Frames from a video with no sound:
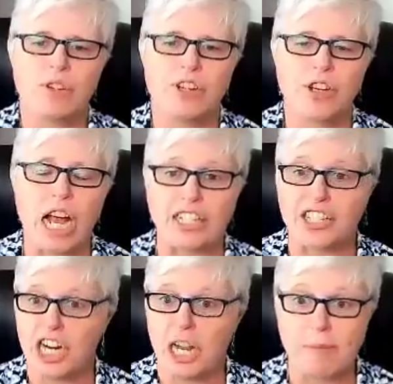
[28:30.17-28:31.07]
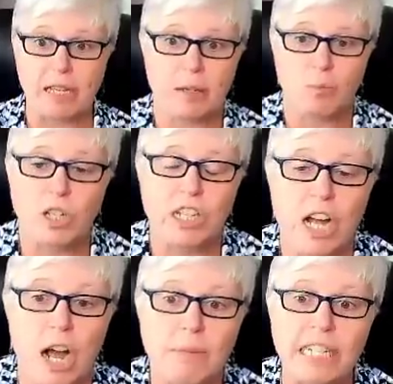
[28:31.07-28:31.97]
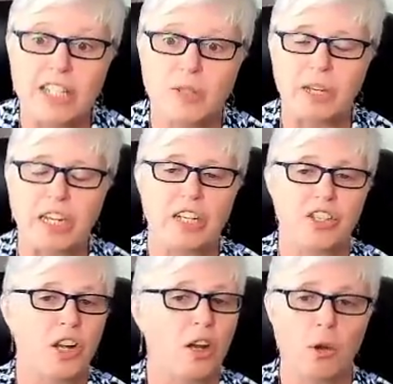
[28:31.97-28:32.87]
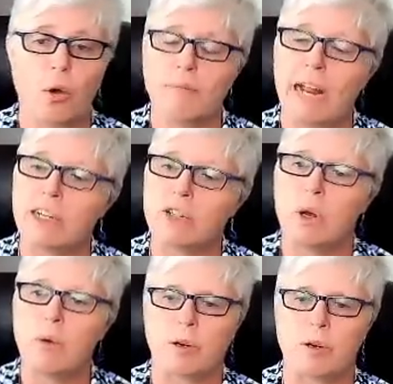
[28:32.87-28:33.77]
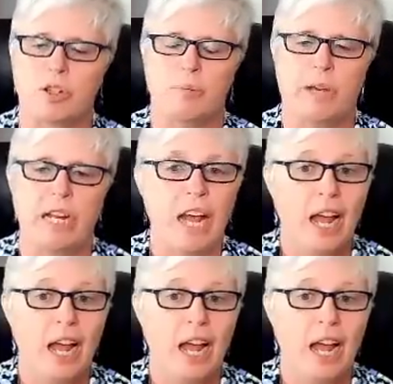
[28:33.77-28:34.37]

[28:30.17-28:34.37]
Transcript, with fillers: you guys chime in with the comments because y'all know I'm not a tarot person, but